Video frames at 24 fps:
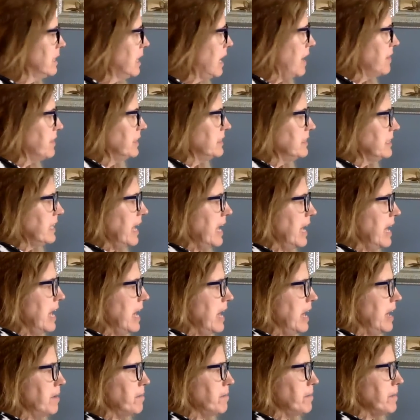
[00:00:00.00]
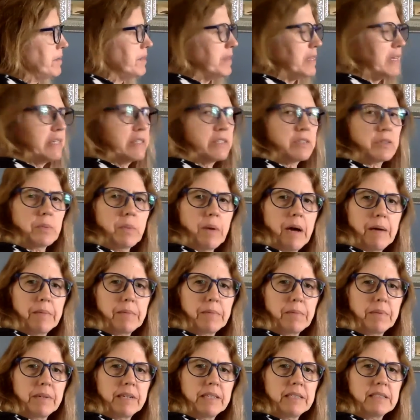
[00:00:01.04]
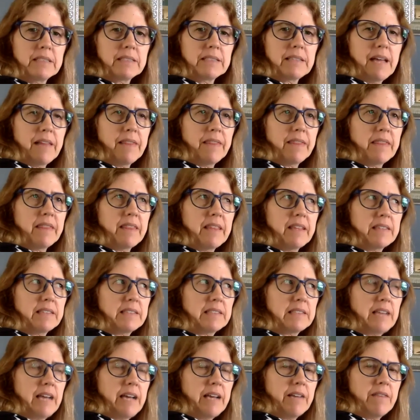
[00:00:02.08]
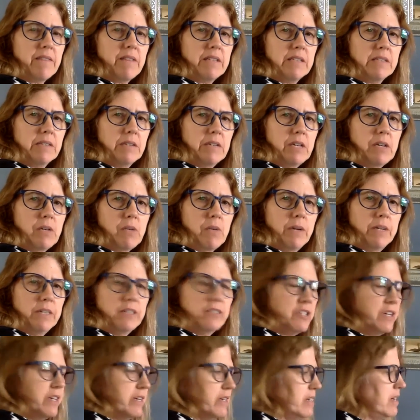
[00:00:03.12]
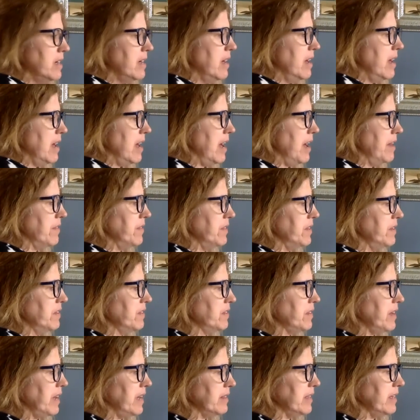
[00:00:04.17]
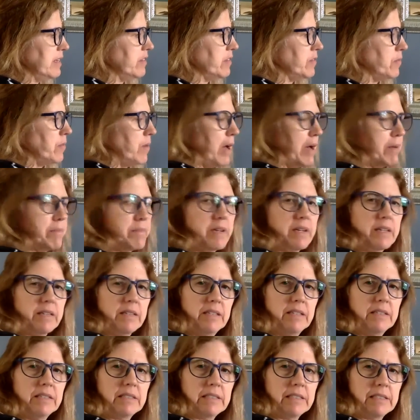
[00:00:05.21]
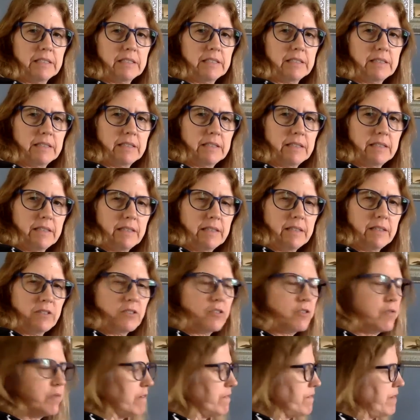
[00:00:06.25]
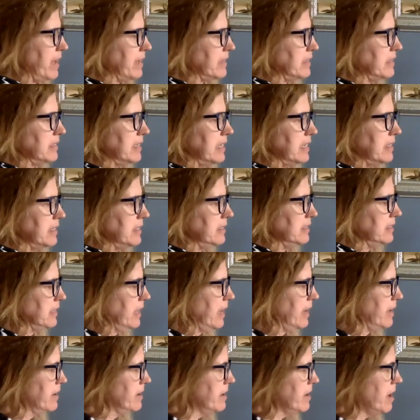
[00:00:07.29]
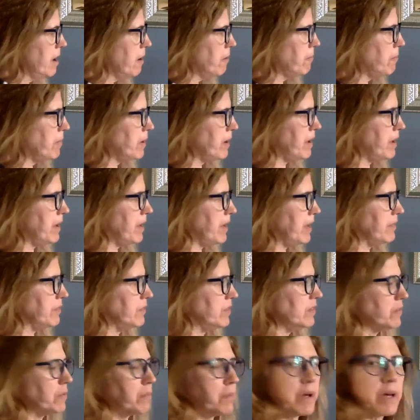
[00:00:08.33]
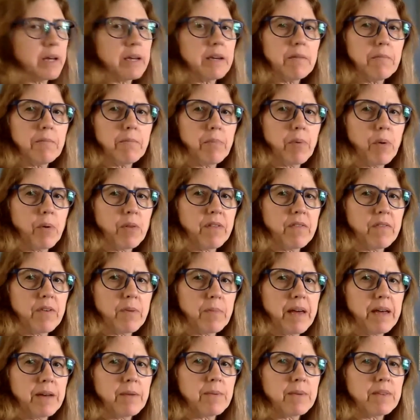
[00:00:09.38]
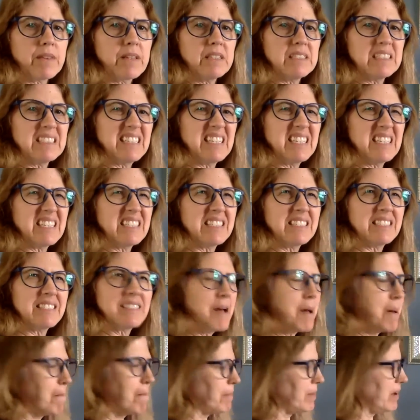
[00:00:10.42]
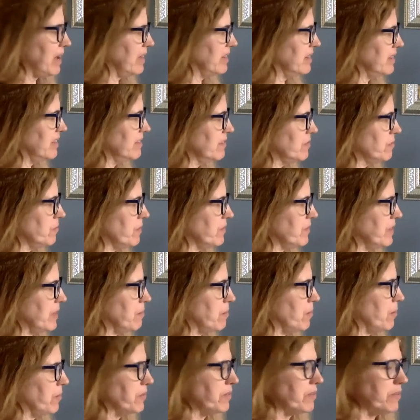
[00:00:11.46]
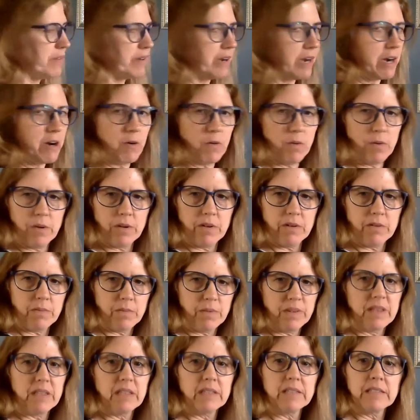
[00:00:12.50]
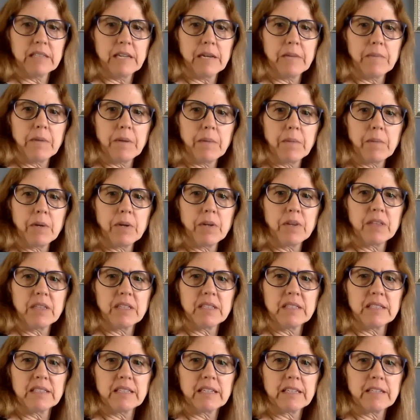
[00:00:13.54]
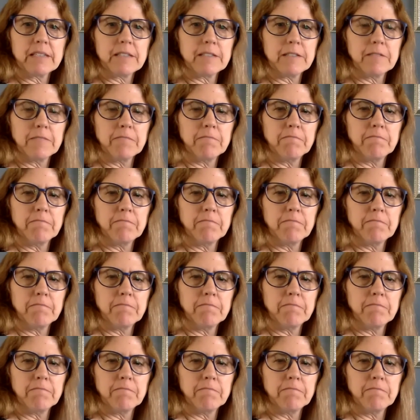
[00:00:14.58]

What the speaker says: On the top, they swapped places on this side of the equation. On this side, they swapped on this side. The turnaround fact is on this side. But in this one, both of them end with a 6. But on this one, they both start with the same number, the 6.